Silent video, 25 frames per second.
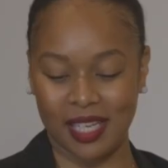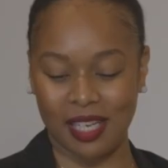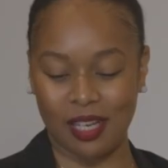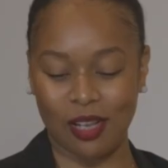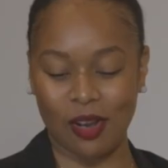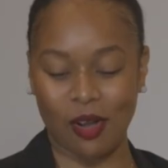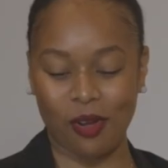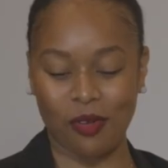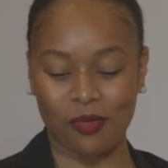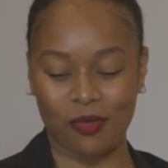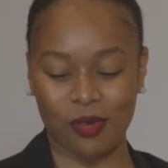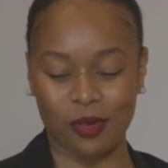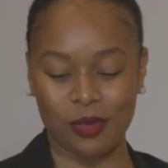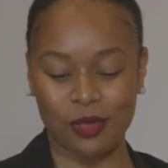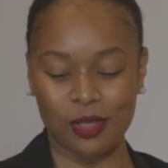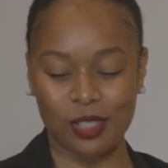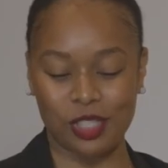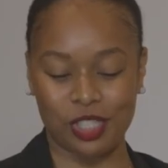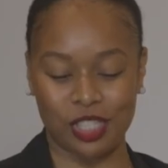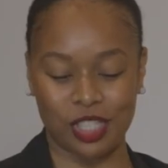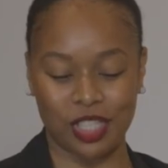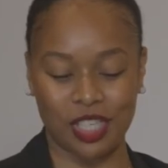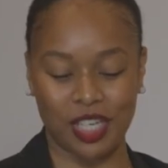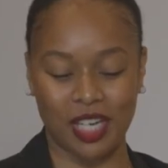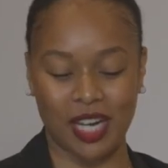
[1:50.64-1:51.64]
Illovo
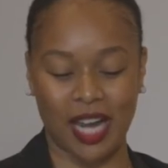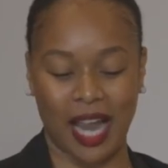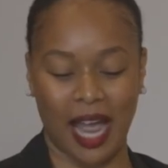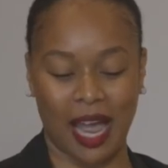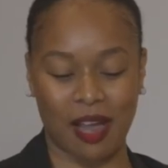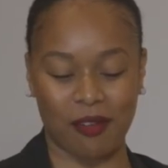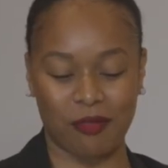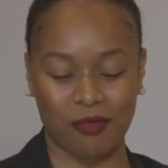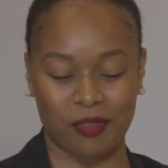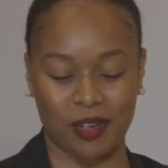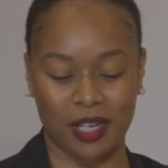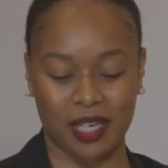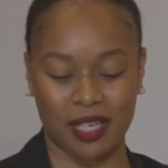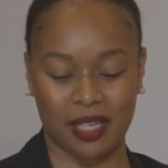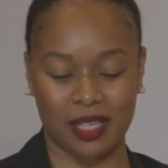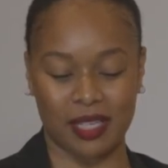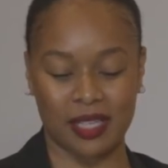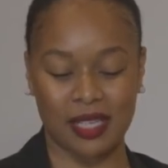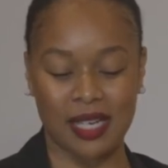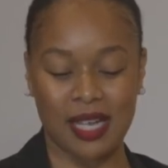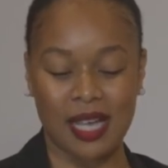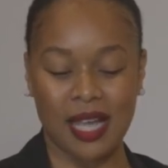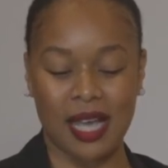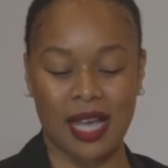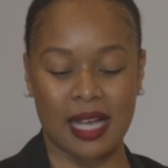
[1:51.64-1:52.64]
Sugar
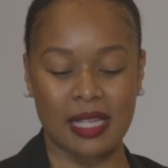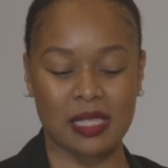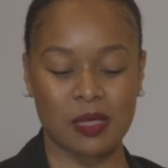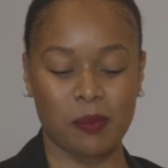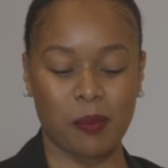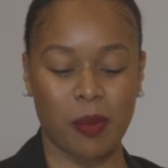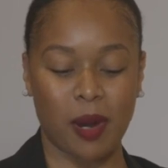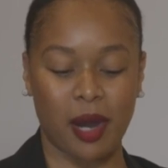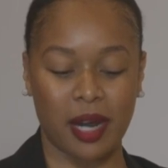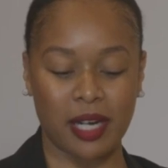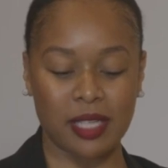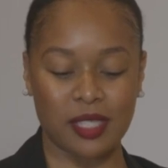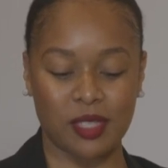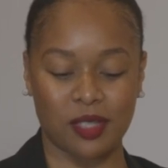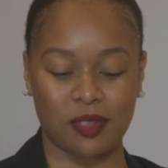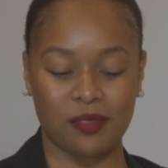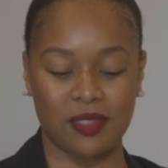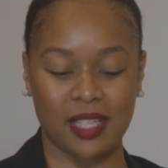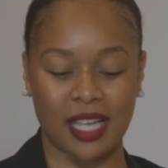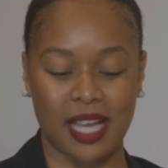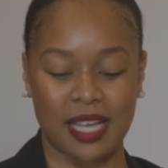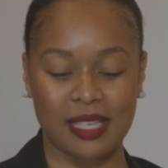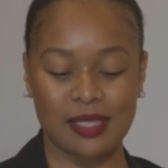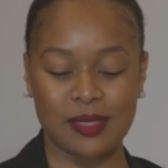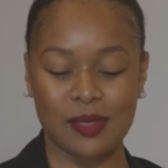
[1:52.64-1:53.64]
Africa as part of
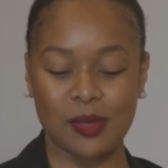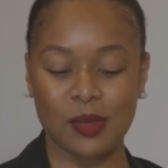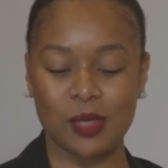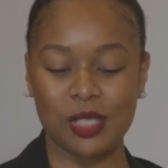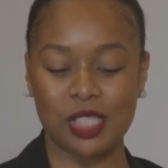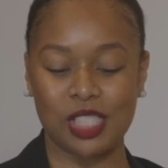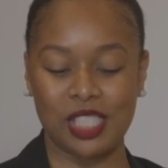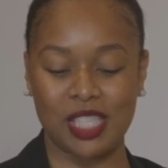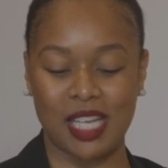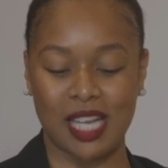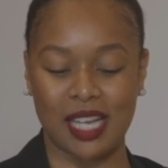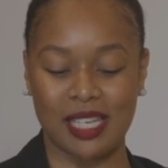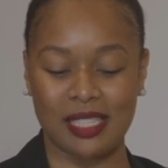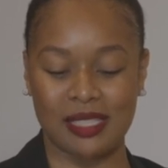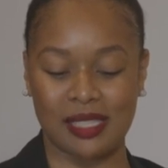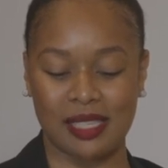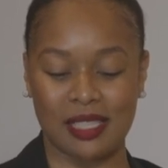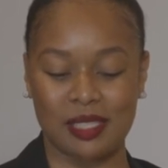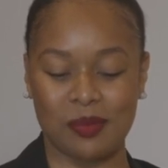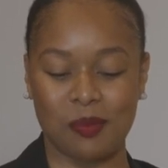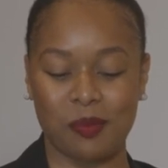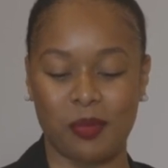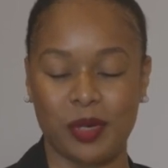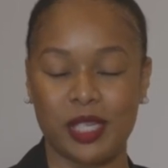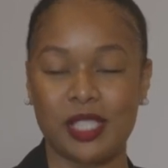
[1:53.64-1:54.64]
the
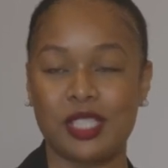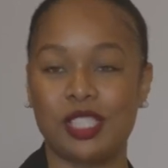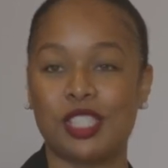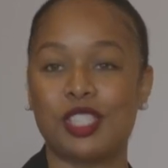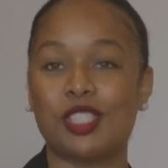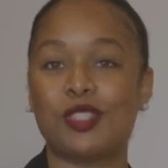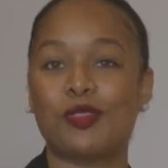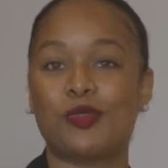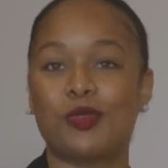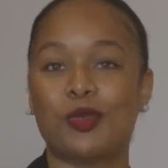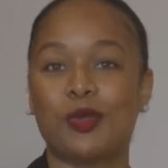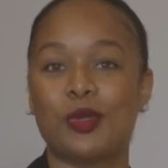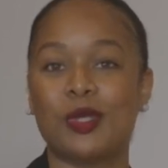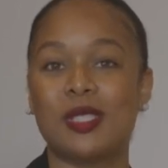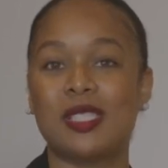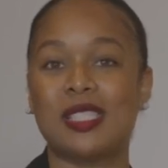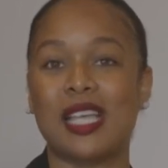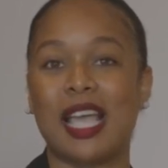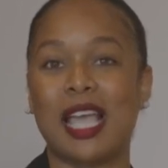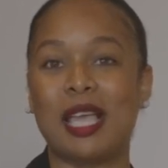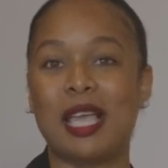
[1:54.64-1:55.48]
Associated British Foods